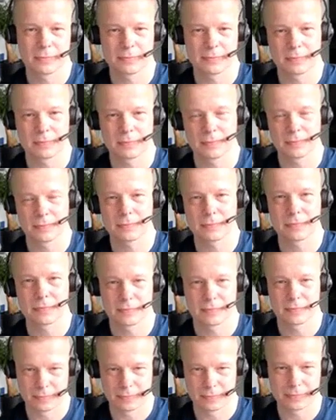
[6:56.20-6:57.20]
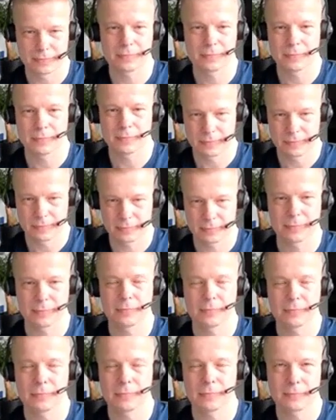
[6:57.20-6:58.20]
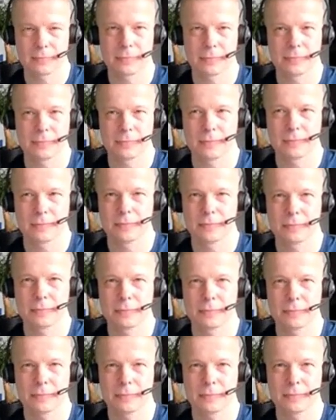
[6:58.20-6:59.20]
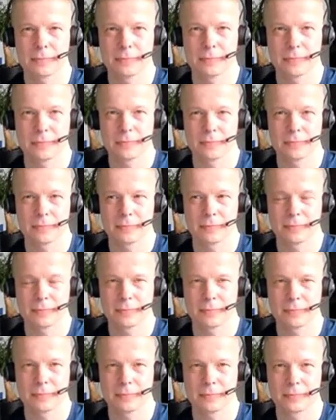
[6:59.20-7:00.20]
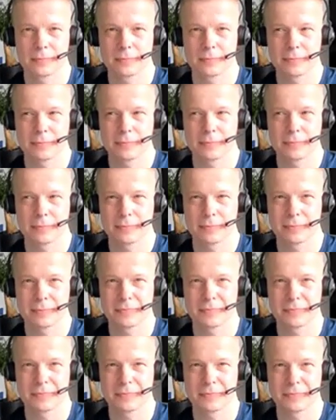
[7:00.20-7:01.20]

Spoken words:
The person shown says nothing.